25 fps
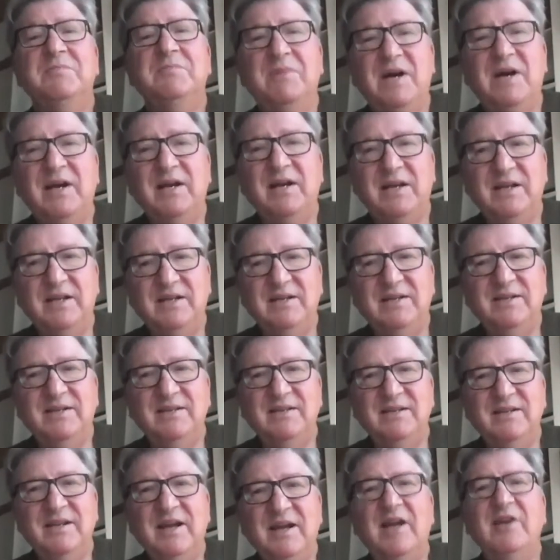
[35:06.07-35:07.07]
Mark,
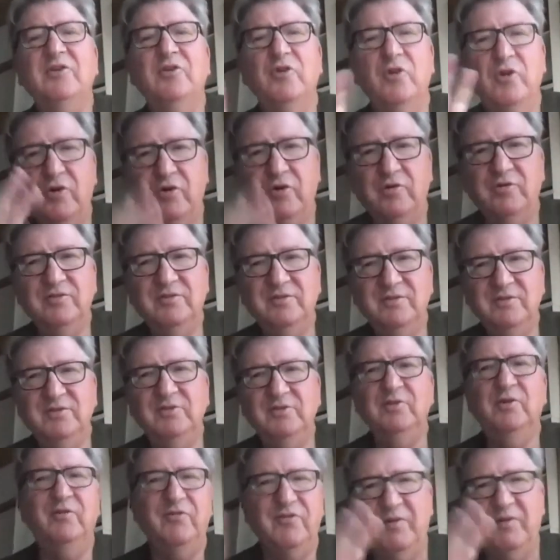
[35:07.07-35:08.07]
I know
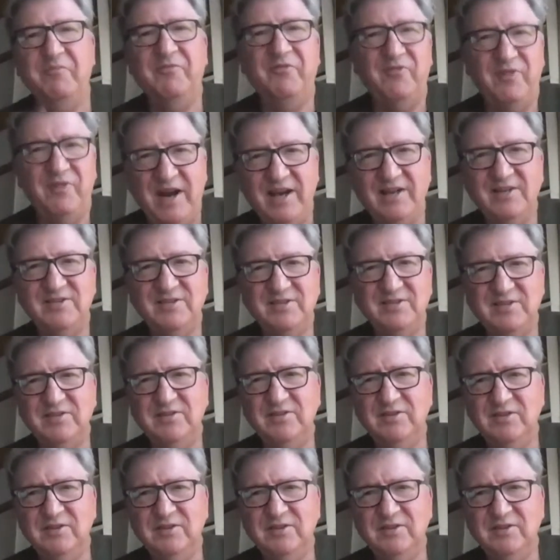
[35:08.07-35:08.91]
you're from France.